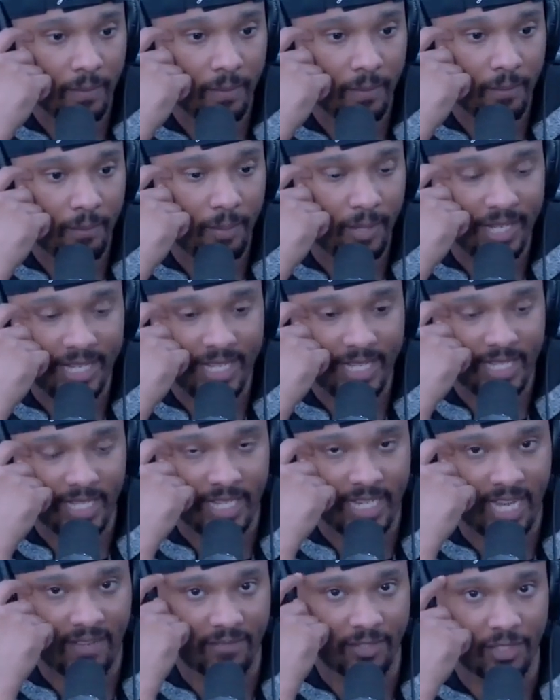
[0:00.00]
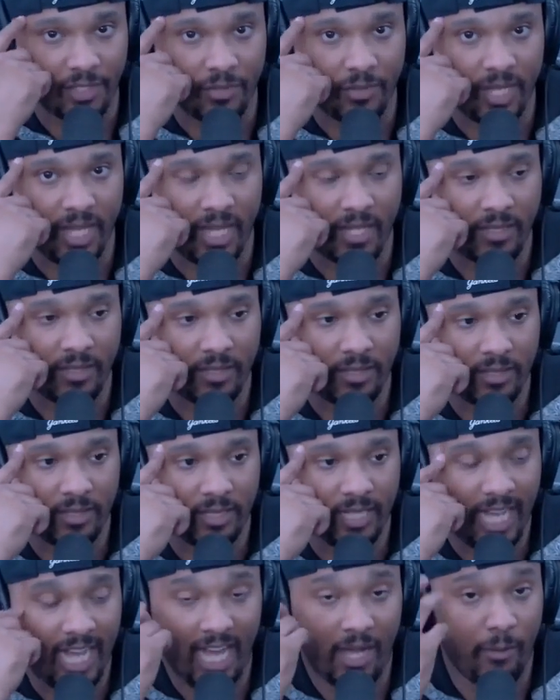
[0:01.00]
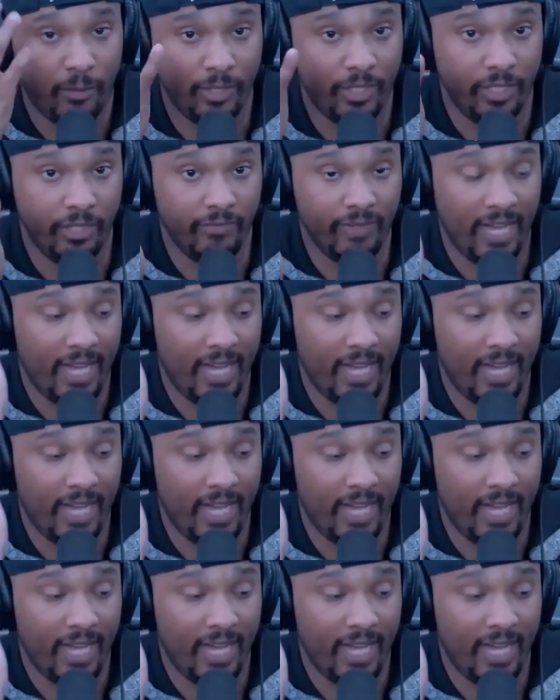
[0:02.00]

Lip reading: But he didn't have to do that. I wouldn't have.